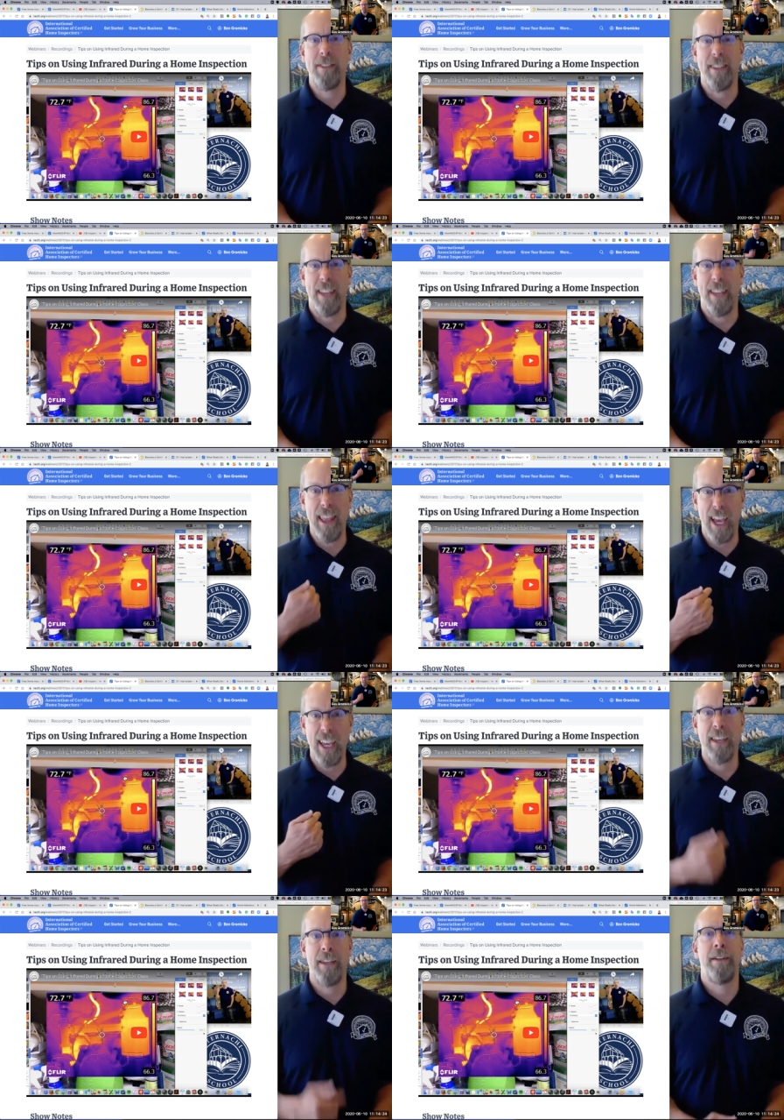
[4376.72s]
that I
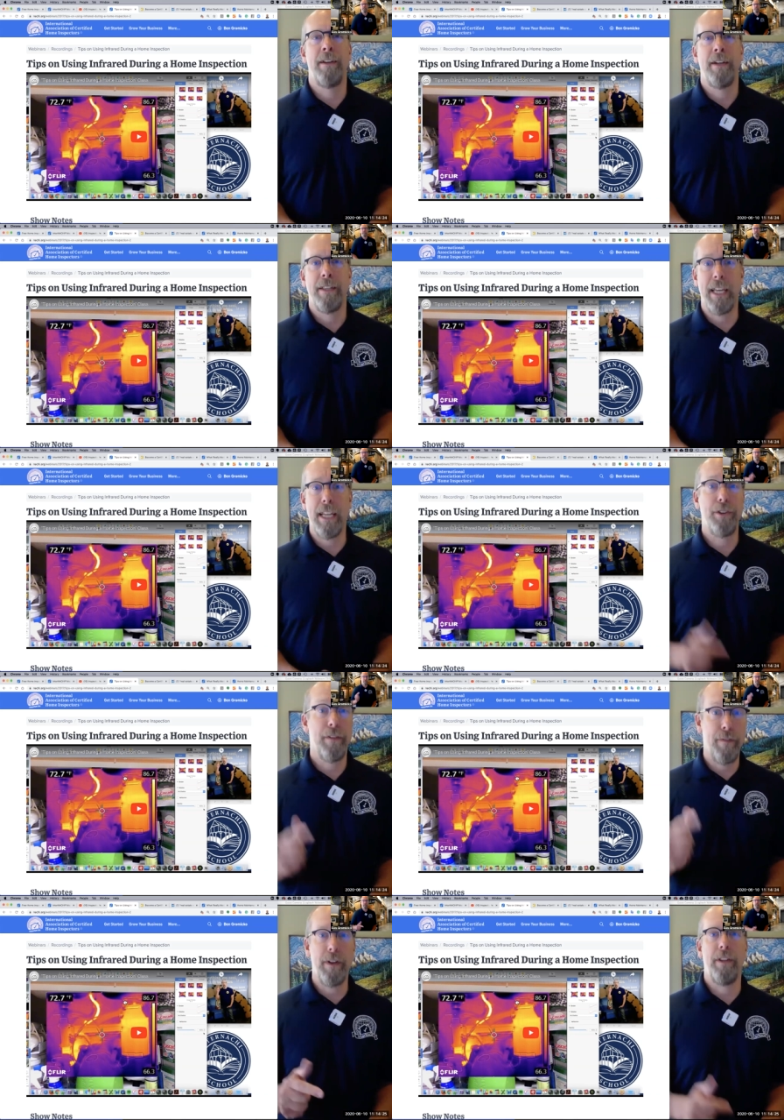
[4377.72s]
like, that gets your
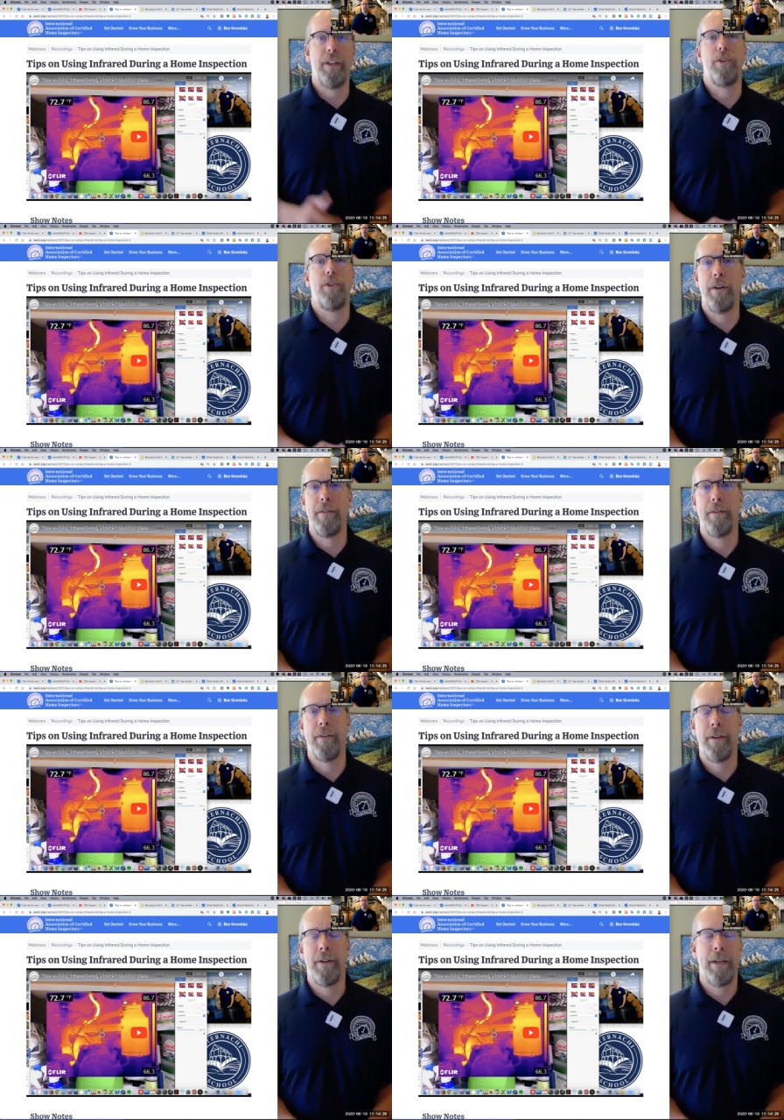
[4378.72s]
foot in the door.
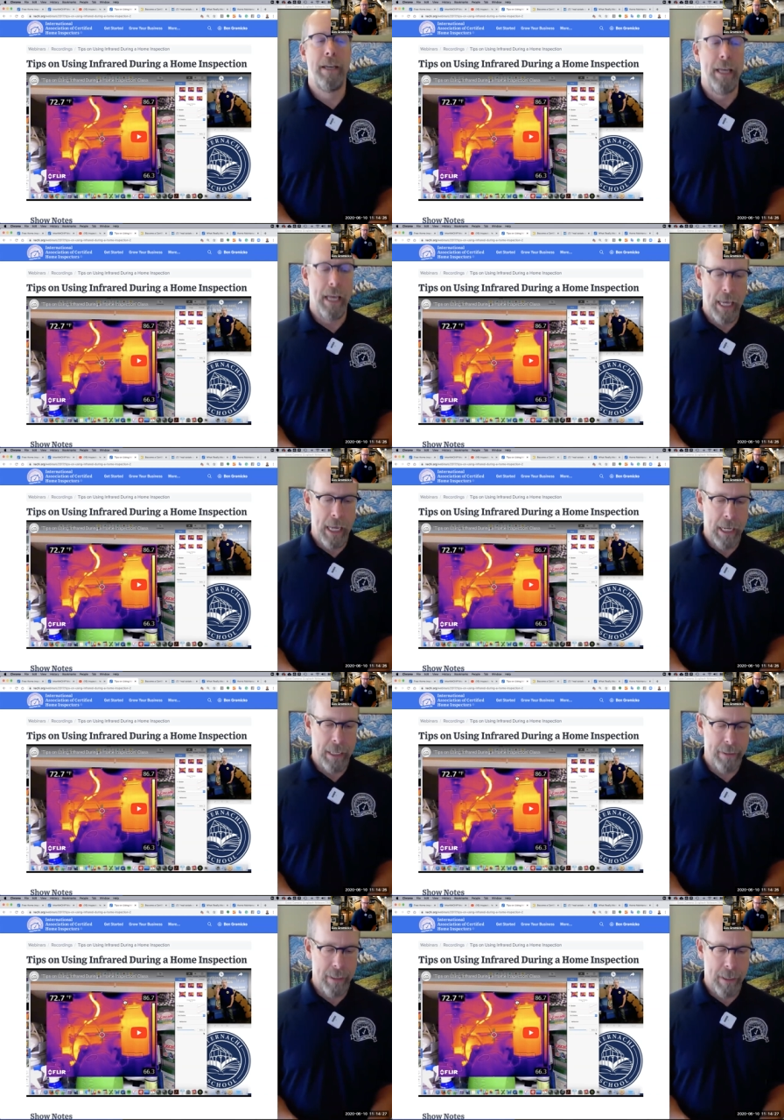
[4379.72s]

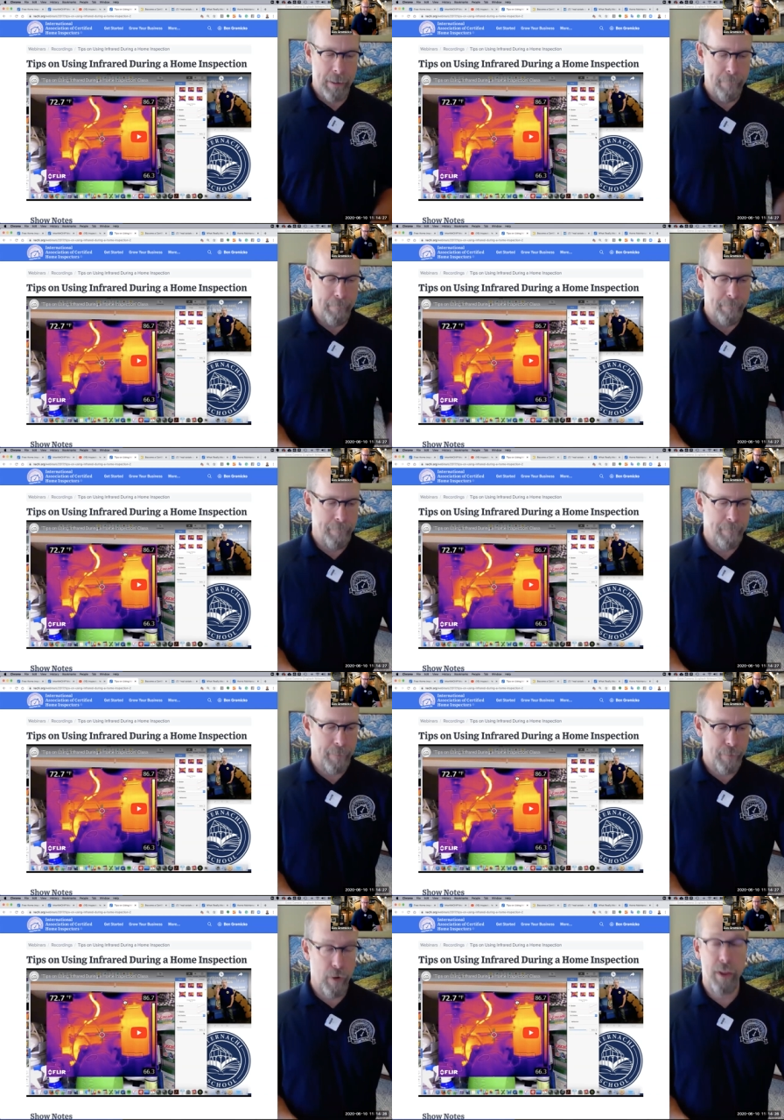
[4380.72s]
And um,
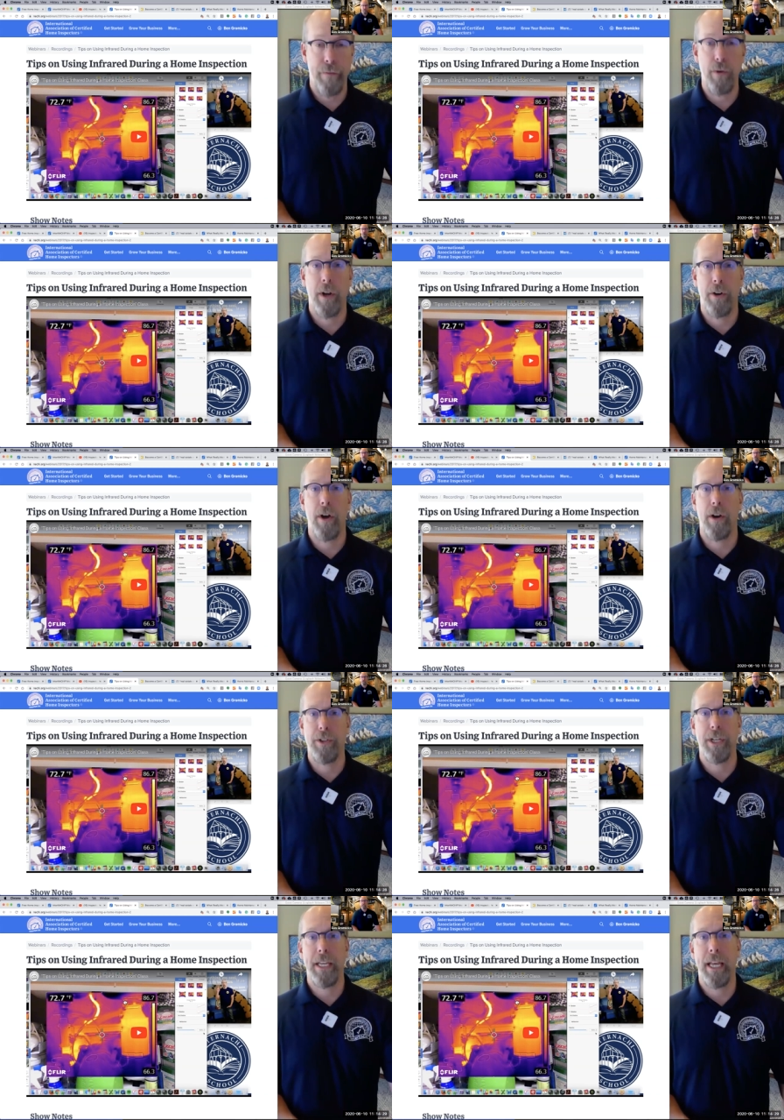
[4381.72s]
for only a few hundred dollars, you can get